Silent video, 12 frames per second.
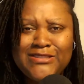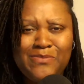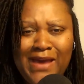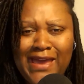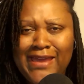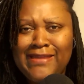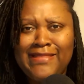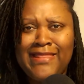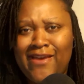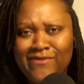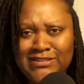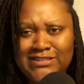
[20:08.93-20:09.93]
spot in
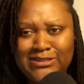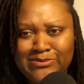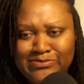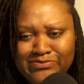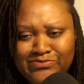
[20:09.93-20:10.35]
Lavington.